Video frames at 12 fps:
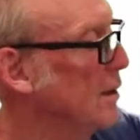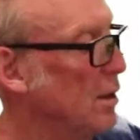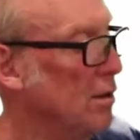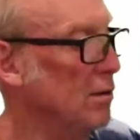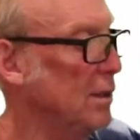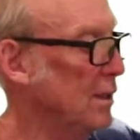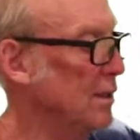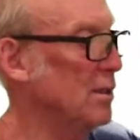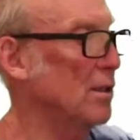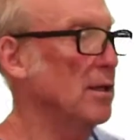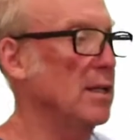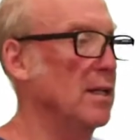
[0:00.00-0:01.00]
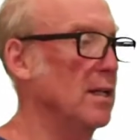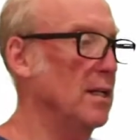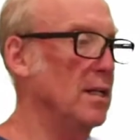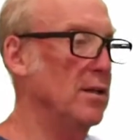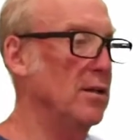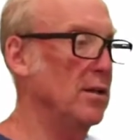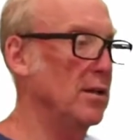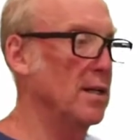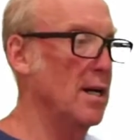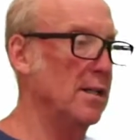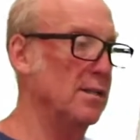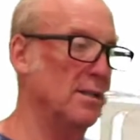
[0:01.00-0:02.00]
you know, inserting it into your
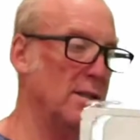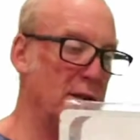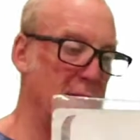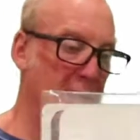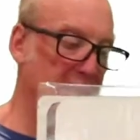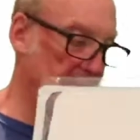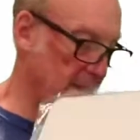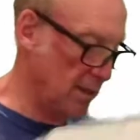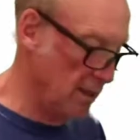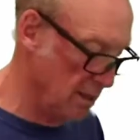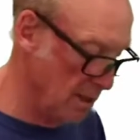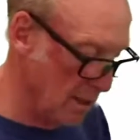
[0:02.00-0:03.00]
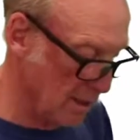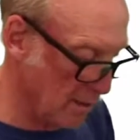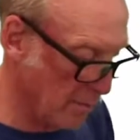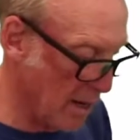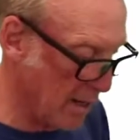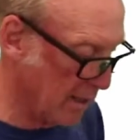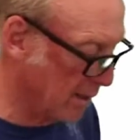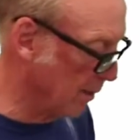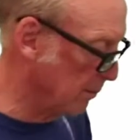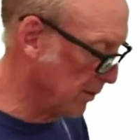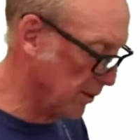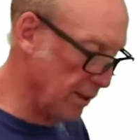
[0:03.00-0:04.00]
console, that's the mat it
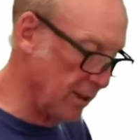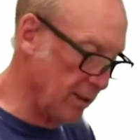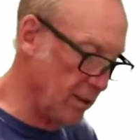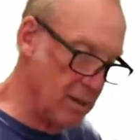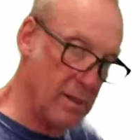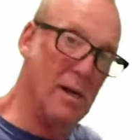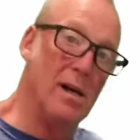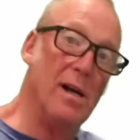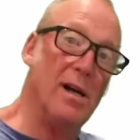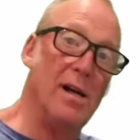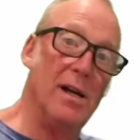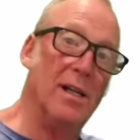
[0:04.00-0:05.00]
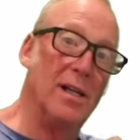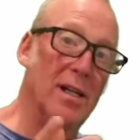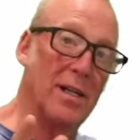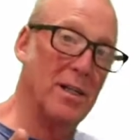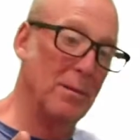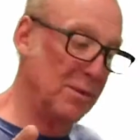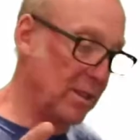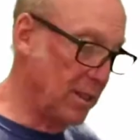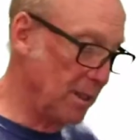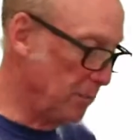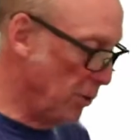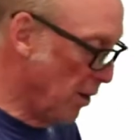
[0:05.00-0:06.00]
comes with. Here comes the
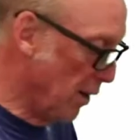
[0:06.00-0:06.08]
good